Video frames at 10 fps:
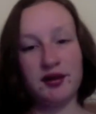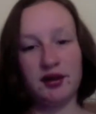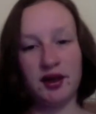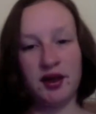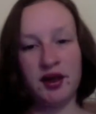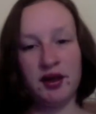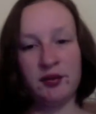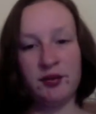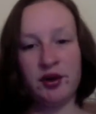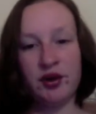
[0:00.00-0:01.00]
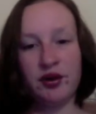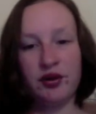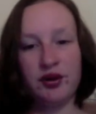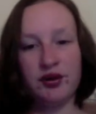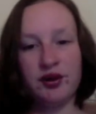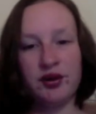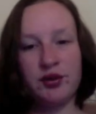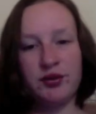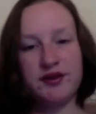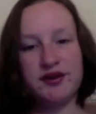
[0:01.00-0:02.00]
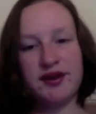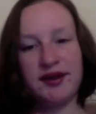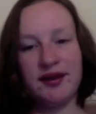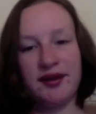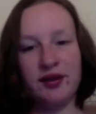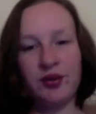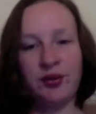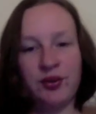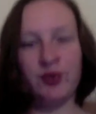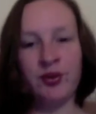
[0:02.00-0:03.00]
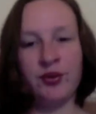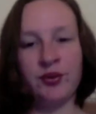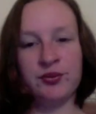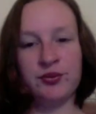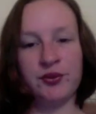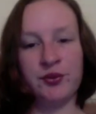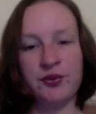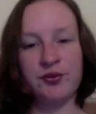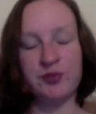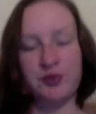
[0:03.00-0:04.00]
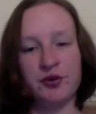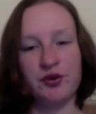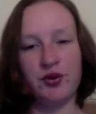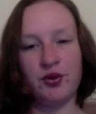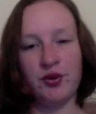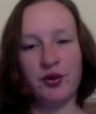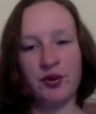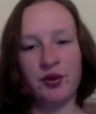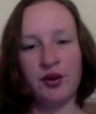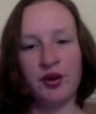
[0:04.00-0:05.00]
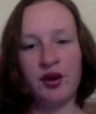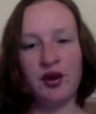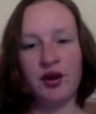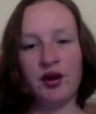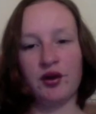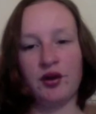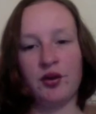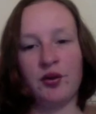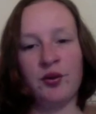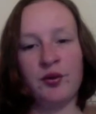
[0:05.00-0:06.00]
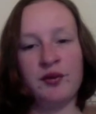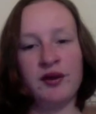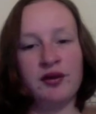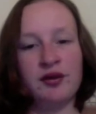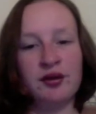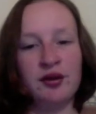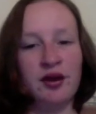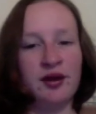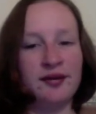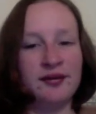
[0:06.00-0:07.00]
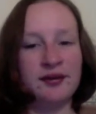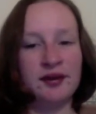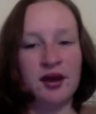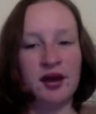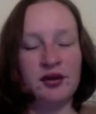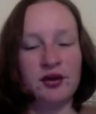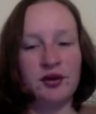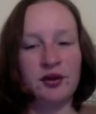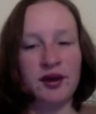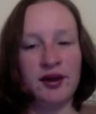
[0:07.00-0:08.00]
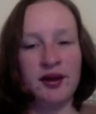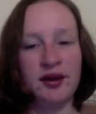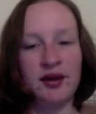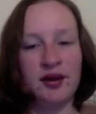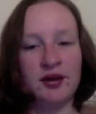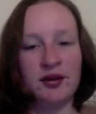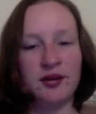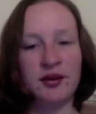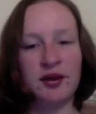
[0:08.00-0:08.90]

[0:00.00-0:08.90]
Lady Margaret was standing in her own room door, combing her long yellow hair,